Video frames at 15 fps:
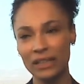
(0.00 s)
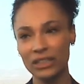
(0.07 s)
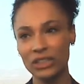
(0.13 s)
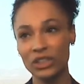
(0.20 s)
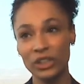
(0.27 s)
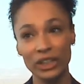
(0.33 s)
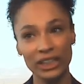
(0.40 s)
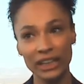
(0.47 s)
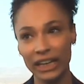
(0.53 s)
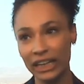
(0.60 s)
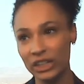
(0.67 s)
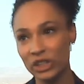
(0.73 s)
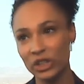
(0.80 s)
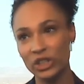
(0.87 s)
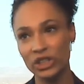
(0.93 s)
During that
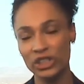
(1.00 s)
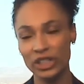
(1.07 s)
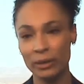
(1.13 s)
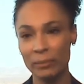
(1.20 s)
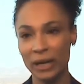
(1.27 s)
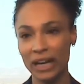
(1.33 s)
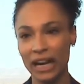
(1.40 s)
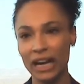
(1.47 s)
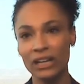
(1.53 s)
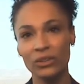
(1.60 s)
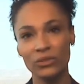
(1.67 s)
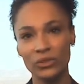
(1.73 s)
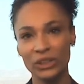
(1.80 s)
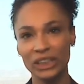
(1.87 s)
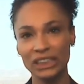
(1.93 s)
internship, I kind
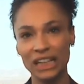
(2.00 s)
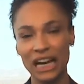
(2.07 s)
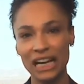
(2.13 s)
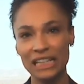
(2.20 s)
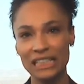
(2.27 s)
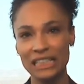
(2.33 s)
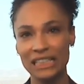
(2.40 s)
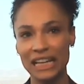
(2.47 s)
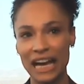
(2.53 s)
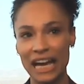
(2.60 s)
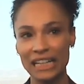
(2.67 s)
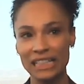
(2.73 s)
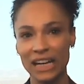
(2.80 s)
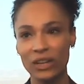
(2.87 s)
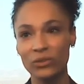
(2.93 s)
of realized
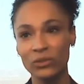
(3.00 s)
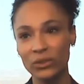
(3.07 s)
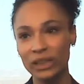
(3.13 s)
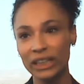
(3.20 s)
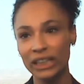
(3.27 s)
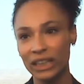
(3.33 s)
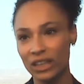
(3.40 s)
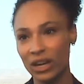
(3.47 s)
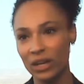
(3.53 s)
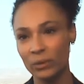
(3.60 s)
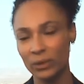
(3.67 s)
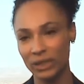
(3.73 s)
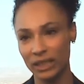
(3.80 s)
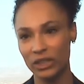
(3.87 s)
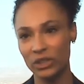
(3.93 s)
that I really thought it
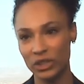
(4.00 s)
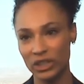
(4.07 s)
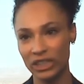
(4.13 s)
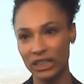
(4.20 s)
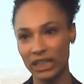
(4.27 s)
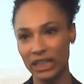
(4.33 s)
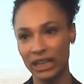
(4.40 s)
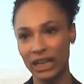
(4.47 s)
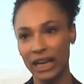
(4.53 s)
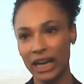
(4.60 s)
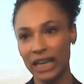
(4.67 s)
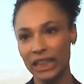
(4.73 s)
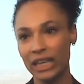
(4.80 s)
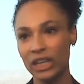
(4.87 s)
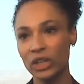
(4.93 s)
was interesting
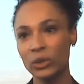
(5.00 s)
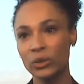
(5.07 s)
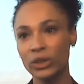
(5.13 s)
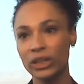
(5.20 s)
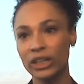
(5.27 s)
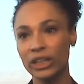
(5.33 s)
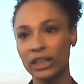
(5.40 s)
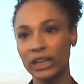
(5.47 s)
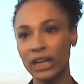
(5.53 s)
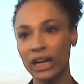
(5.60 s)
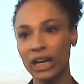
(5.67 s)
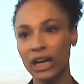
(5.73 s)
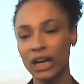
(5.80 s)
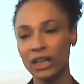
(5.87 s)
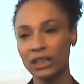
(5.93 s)
that you could
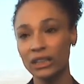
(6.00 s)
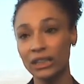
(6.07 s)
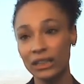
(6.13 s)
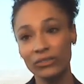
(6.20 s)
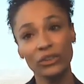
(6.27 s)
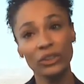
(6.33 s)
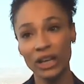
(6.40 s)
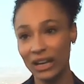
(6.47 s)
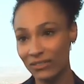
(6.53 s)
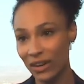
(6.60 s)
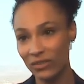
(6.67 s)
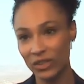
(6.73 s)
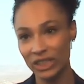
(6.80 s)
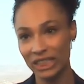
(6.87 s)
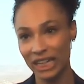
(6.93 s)
live your life
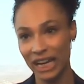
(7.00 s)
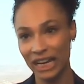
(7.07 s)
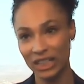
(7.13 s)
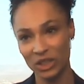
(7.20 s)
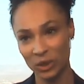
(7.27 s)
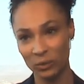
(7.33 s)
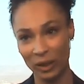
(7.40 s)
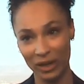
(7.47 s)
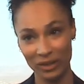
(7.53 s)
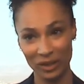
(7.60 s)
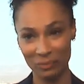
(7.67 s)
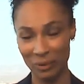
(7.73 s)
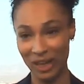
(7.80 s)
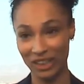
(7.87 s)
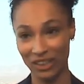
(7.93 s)
every day
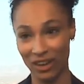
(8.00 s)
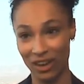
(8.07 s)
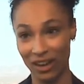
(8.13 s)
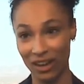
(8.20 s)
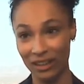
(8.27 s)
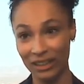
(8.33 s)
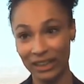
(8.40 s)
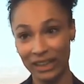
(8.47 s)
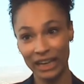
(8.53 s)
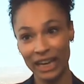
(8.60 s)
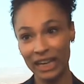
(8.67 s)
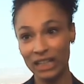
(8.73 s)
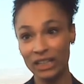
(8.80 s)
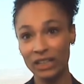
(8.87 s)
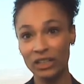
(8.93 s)
surrounded by law,
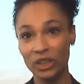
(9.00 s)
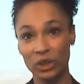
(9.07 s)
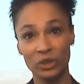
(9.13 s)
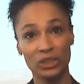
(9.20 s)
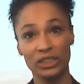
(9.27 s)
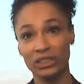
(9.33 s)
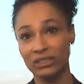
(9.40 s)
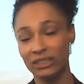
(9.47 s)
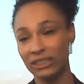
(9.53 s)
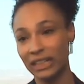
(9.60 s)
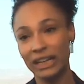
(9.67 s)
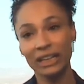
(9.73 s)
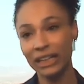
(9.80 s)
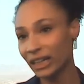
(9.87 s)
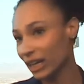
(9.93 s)
and your
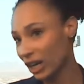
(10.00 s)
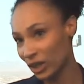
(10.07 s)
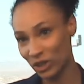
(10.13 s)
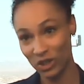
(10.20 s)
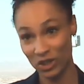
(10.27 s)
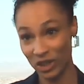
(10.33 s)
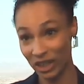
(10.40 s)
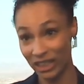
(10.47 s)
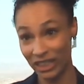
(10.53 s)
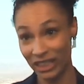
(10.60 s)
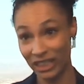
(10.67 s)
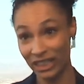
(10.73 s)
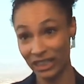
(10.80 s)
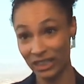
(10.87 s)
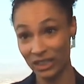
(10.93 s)
daily construct
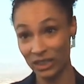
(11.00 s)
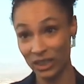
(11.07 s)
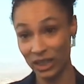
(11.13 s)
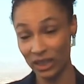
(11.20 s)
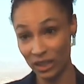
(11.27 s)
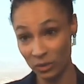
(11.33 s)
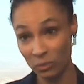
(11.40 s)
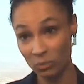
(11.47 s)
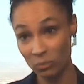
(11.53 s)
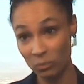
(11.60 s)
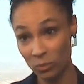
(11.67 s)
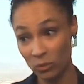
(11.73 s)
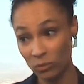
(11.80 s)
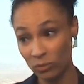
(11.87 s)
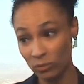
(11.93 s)
is
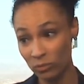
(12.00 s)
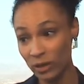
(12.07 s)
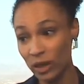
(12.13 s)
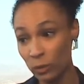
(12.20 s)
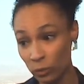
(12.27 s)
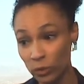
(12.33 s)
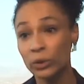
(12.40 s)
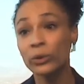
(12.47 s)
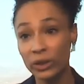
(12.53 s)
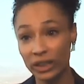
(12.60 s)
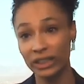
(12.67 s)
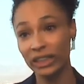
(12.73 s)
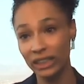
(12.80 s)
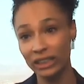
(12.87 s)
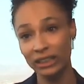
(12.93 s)

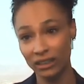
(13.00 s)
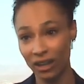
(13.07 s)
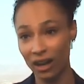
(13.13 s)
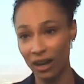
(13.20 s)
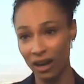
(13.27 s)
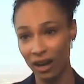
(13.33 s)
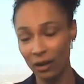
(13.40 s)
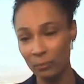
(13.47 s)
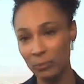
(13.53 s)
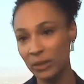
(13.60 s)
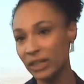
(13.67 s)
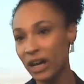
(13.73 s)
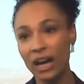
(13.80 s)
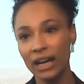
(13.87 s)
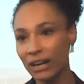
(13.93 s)
rooted in the law,
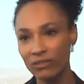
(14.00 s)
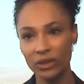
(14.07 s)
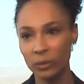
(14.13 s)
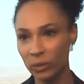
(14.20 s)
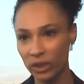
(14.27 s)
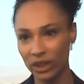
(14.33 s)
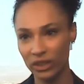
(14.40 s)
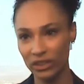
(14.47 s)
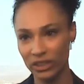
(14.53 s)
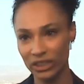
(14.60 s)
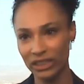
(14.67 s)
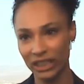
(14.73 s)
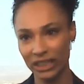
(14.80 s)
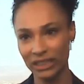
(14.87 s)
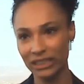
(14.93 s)
but not everyone
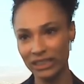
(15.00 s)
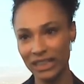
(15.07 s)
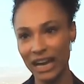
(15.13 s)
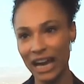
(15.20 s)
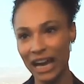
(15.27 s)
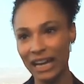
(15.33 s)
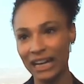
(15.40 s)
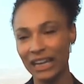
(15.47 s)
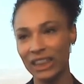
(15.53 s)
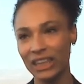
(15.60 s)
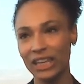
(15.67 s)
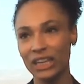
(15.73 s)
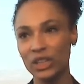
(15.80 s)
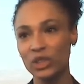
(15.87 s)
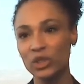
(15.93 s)
understands that, and I
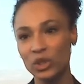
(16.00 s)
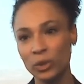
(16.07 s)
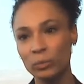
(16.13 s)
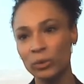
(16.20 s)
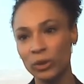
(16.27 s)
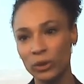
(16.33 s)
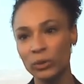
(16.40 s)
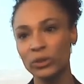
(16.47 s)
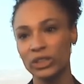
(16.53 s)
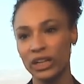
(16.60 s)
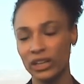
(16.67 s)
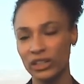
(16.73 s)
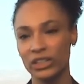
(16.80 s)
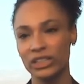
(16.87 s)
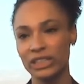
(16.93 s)
think it's super cool to
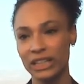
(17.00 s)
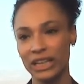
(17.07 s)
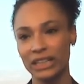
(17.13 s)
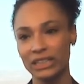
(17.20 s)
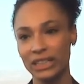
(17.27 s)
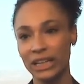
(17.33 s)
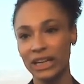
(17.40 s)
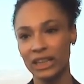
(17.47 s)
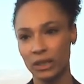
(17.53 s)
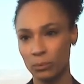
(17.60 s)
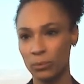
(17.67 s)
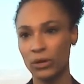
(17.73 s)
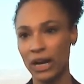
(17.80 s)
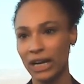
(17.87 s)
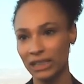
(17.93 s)
understand the
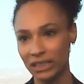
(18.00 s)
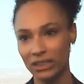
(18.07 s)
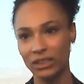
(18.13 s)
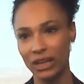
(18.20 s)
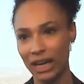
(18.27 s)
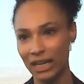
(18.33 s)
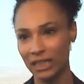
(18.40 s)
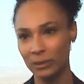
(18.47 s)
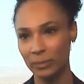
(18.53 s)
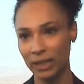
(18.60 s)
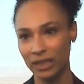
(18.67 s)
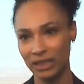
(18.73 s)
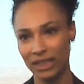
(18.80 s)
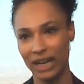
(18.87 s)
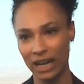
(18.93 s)
practical
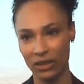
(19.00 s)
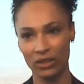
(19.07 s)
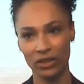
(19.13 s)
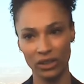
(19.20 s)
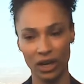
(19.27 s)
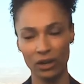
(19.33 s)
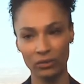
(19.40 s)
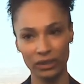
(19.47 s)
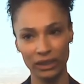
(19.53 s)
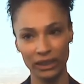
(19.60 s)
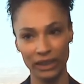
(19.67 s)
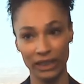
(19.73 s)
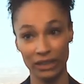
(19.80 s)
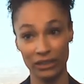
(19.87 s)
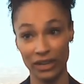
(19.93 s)
aspects and how the law
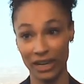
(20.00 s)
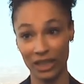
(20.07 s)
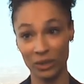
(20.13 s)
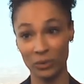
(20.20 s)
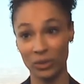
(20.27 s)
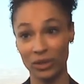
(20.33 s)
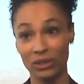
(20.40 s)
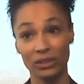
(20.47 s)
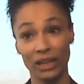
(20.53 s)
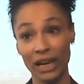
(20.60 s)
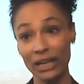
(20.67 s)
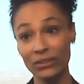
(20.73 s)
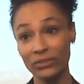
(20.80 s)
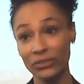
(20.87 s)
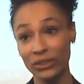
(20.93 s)
really interacts with your
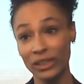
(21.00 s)
life.